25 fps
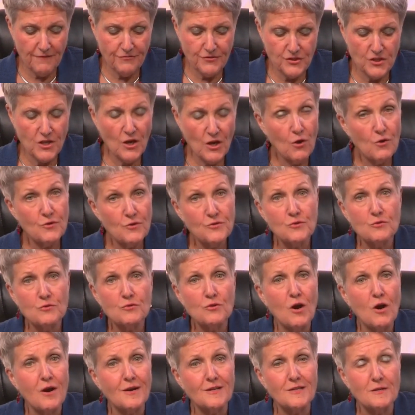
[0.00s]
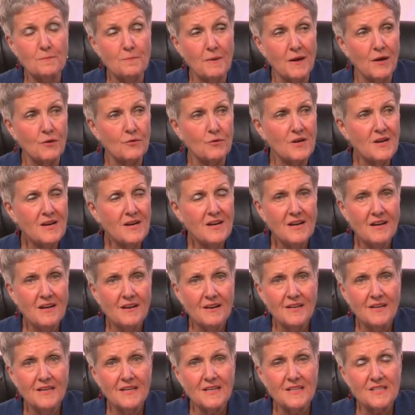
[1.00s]
She also talked about
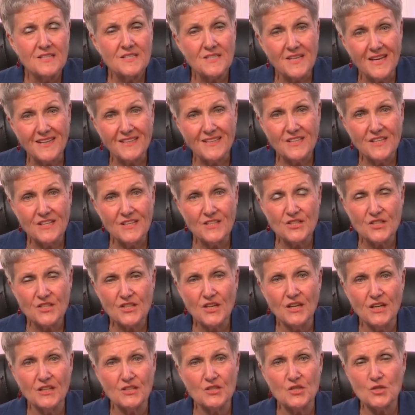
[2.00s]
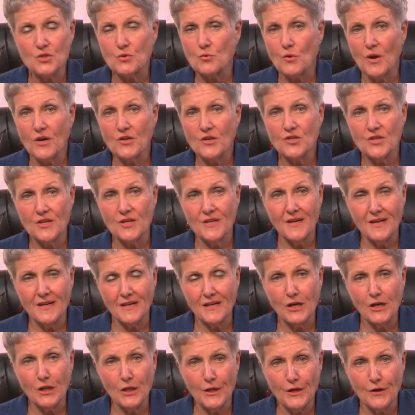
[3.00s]
sentence construction and
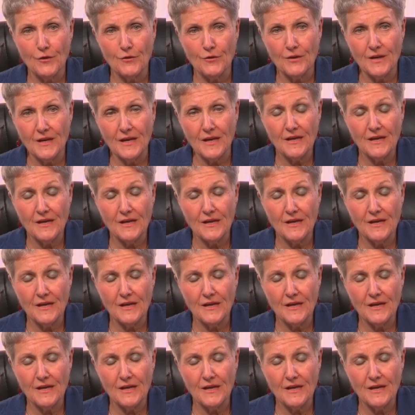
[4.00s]
clarity.